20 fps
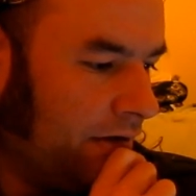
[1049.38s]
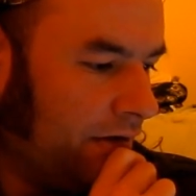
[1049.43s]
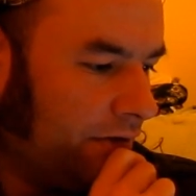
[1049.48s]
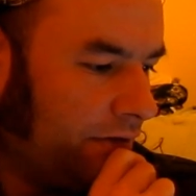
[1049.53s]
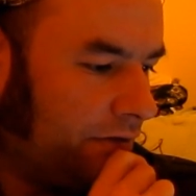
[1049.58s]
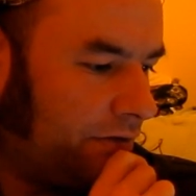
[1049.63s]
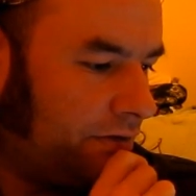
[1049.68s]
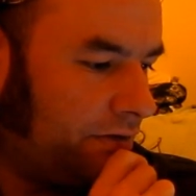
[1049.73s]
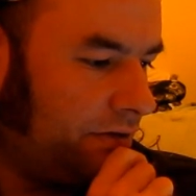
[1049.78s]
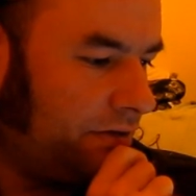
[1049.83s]

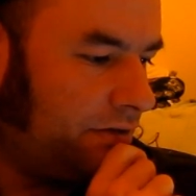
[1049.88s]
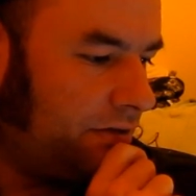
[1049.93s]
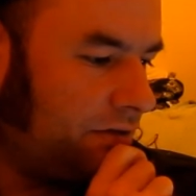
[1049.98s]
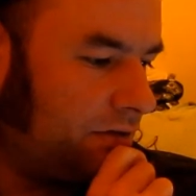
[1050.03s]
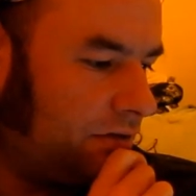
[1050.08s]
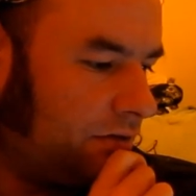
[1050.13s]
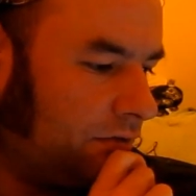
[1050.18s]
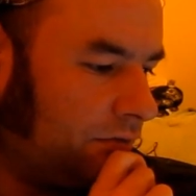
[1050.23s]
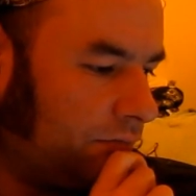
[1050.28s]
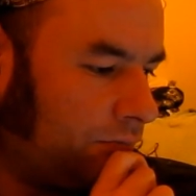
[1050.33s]
The
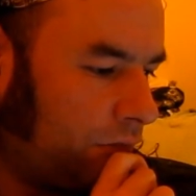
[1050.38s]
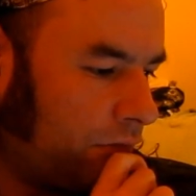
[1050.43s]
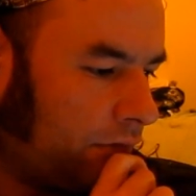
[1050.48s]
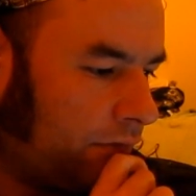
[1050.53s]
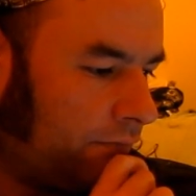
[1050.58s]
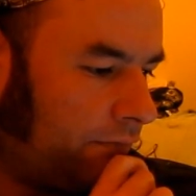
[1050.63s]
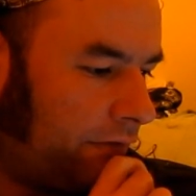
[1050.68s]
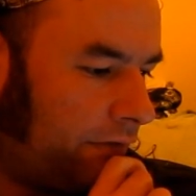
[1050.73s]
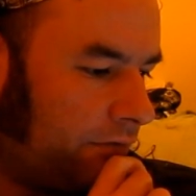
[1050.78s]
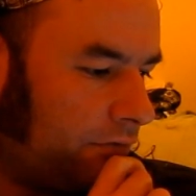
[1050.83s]
thesis of
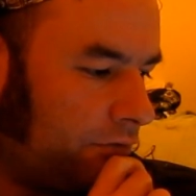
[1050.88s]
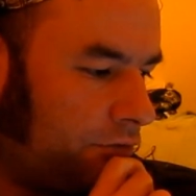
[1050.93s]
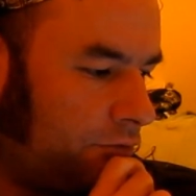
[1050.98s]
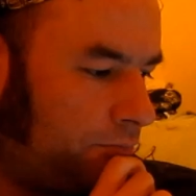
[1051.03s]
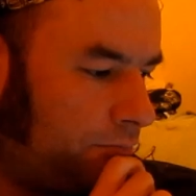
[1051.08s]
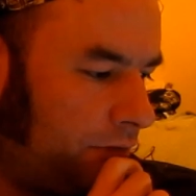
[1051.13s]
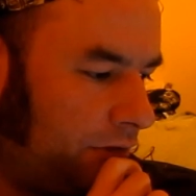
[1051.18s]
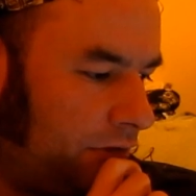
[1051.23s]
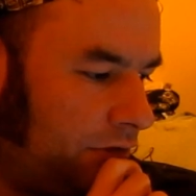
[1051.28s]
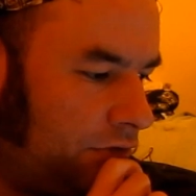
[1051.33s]
Warren Farrell's
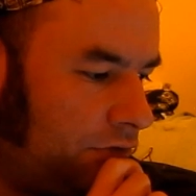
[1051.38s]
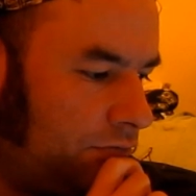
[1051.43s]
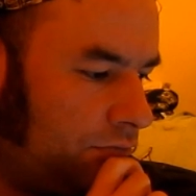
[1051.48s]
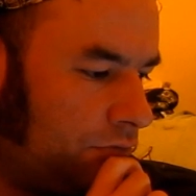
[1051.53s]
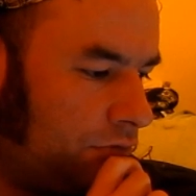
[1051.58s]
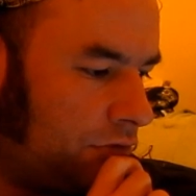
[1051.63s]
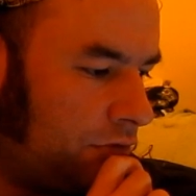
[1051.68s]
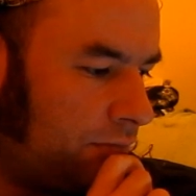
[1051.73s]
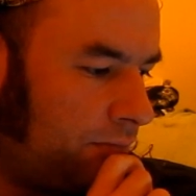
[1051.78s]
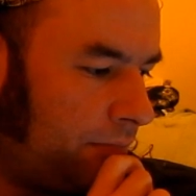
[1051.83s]
speech
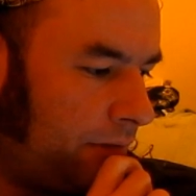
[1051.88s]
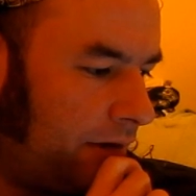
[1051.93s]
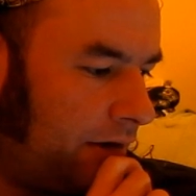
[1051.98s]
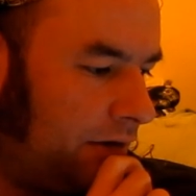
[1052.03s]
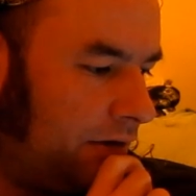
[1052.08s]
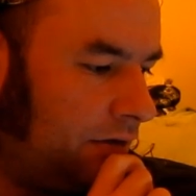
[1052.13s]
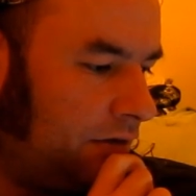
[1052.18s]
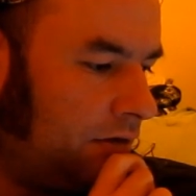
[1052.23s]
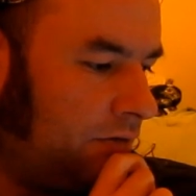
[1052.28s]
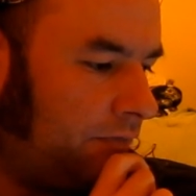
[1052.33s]
was that men
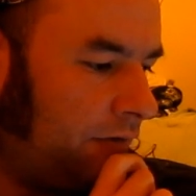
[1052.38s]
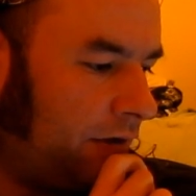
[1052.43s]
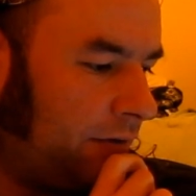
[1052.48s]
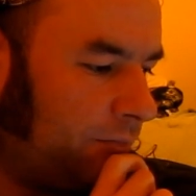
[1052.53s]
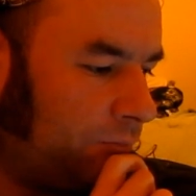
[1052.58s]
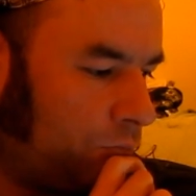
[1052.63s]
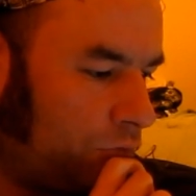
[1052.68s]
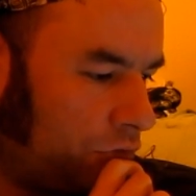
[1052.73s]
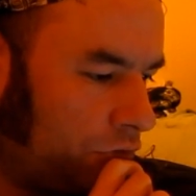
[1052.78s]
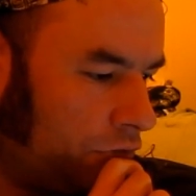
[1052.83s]
in the
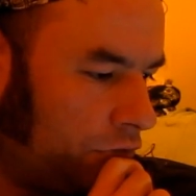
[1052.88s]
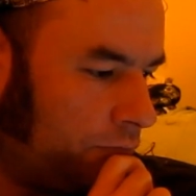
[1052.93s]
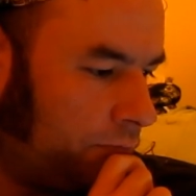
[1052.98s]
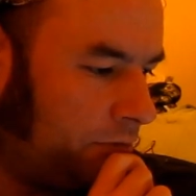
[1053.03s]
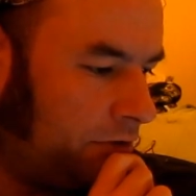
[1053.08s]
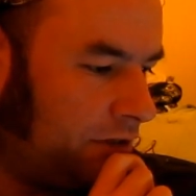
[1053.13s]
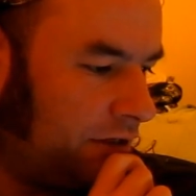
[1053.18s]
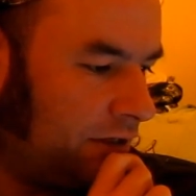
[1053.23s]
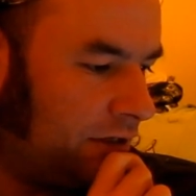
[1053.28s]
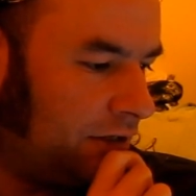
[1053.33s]
developed world,
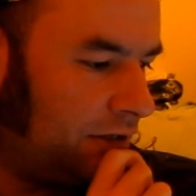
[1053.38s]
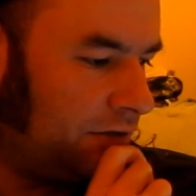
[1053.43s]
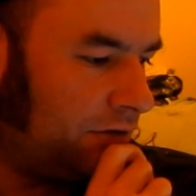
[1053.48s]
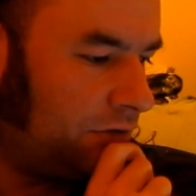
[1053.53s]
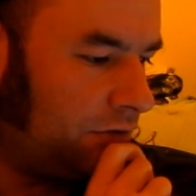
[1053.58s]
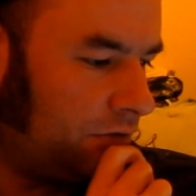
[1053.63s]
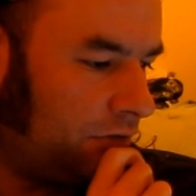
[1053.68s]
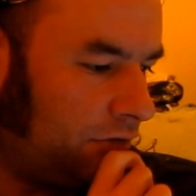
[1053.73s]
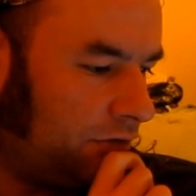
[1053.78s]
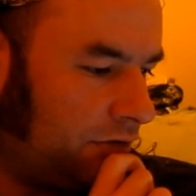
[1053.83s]
particularly the
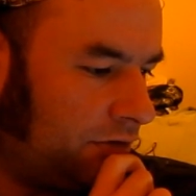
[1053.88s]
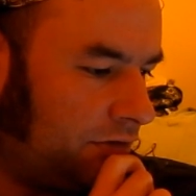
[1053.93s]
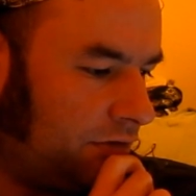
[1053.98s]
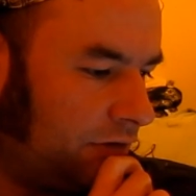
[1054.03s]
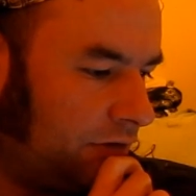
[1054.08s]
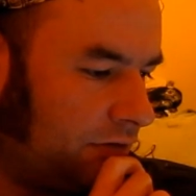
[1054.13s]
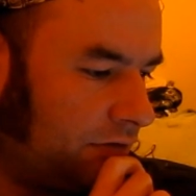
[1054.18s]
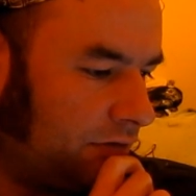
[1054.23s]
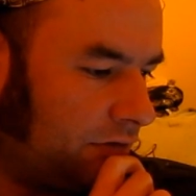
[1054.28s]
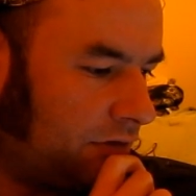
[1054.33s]
United
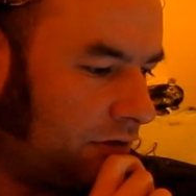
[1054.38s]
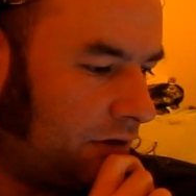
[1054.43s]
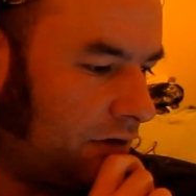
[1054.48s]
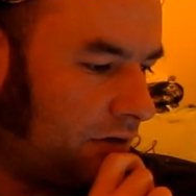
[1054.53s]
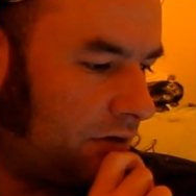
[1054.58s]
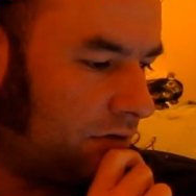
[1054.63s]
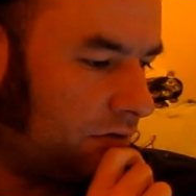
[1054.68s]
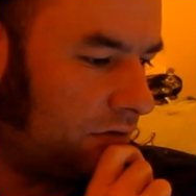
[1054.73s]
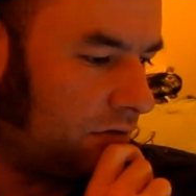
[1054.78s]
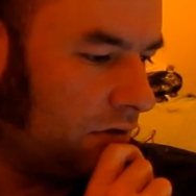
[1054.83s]
States and
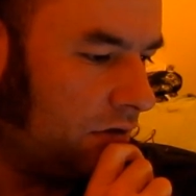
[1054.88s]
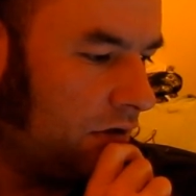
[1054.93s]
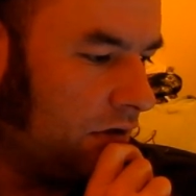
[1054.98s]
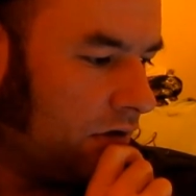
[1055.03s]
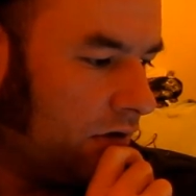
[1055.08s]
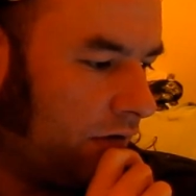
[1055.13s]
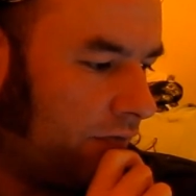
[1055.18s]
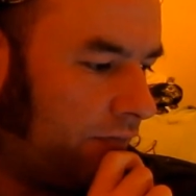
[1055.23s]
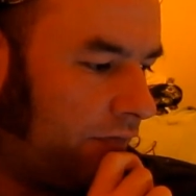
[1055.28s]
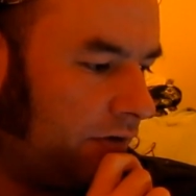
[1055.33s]
Canada,
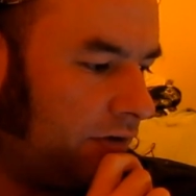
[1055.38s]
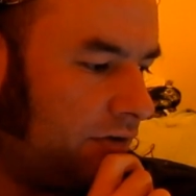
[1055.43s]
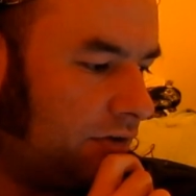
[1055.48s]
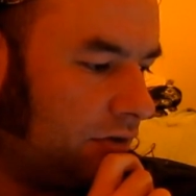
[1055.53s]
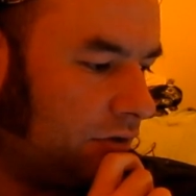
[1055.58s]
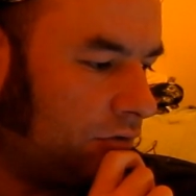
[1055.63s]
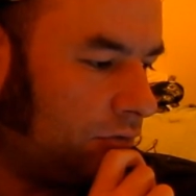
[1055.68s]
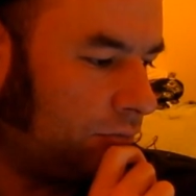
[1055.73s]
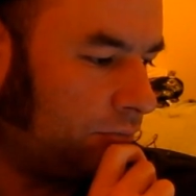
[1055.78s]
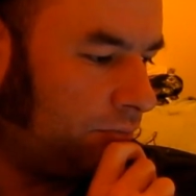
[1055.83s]
are
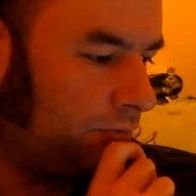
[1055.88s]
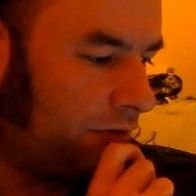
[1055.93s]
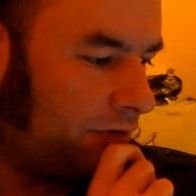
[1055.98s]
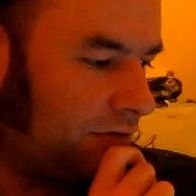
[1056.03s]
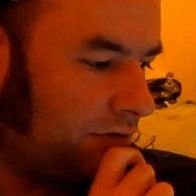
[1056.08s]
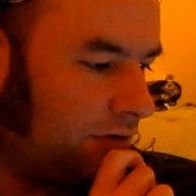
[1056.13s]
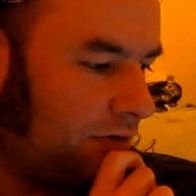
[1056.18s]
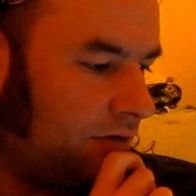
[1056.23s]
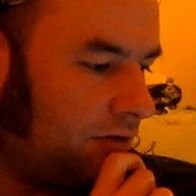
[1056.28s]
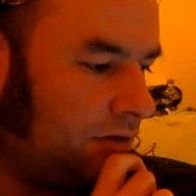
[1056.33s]
facing an
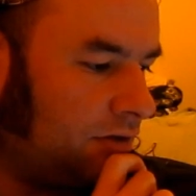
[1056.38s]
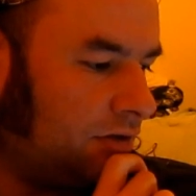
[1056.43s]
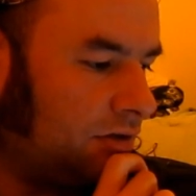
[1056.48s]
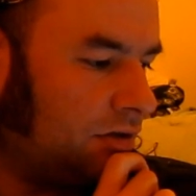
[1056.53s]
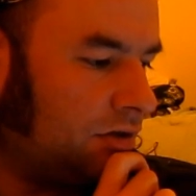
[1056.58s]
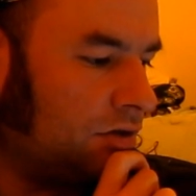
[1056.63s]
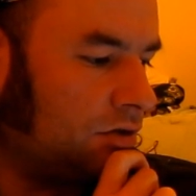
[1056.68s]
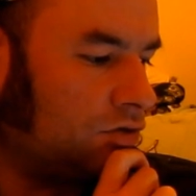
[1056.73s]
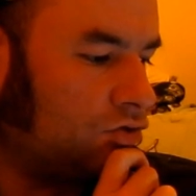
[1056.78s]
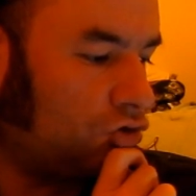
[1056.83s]

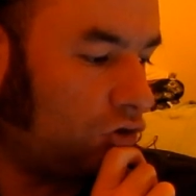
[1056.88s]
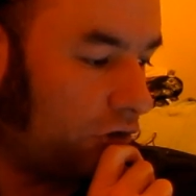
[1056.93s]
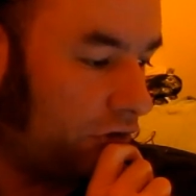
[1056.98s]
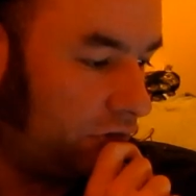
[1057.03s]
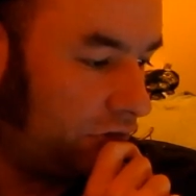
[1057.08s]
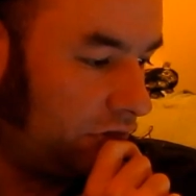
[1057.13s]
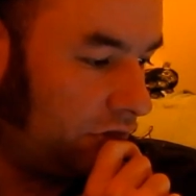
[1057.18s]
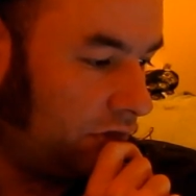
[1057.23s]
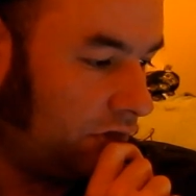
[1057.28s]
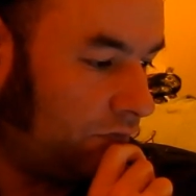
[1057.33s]
unprecedented
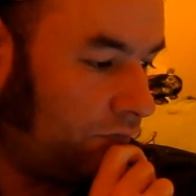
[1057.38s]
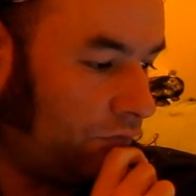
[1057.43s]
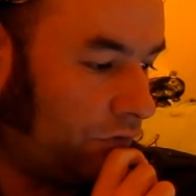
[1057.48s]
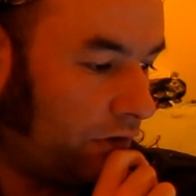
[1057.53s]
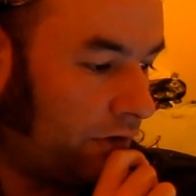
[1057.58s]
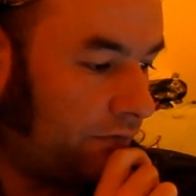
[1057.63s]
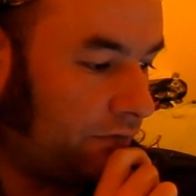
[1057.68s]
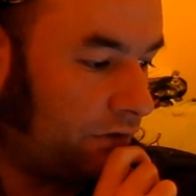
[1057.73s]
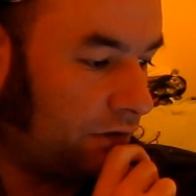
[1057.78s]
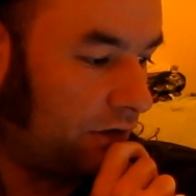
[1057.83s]
crisis in
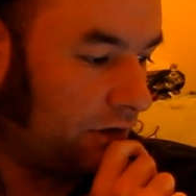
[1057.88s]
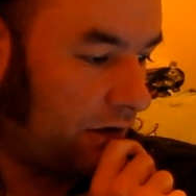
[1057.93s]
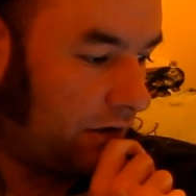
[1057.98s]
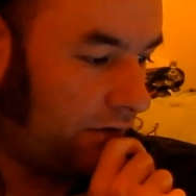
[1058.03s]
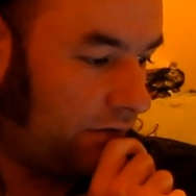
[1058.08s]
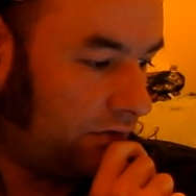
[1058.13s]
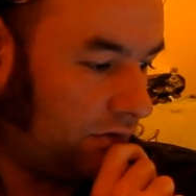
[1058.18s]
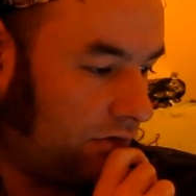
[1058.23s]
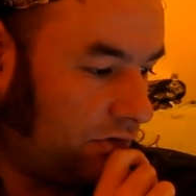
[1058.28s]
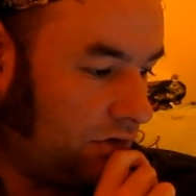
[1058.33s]
5 key
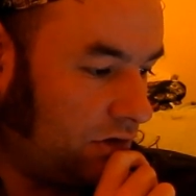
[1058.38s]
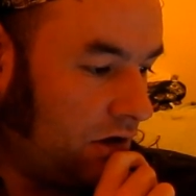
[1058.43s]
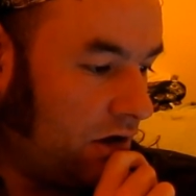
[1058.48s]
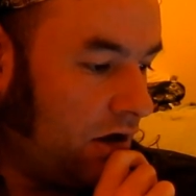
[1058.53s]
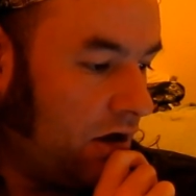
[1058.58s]
areas: